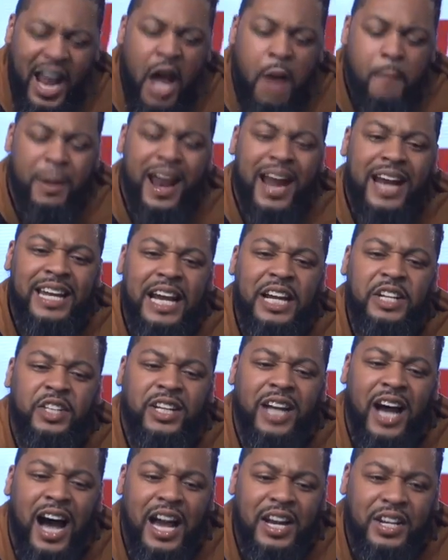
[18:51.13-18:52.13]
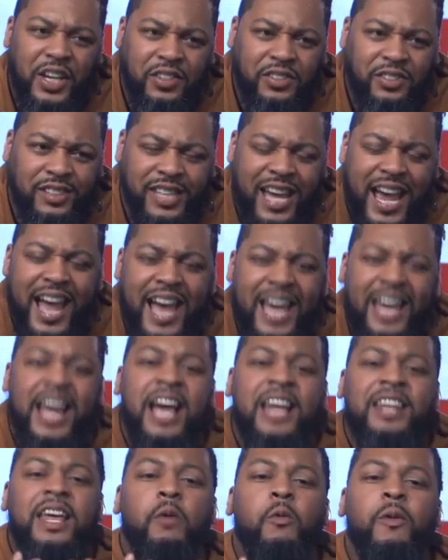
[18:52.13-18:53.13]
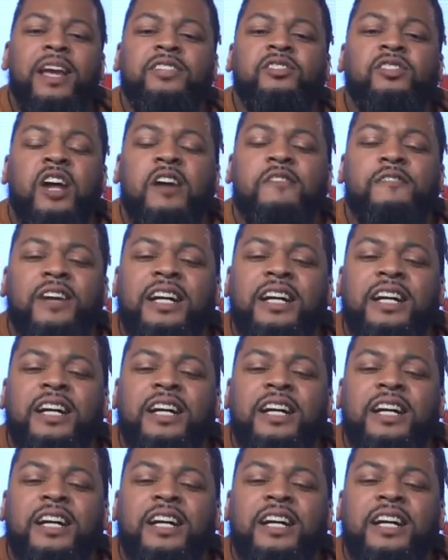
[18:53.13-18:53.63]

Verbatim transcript: but I need you to understand that we serve a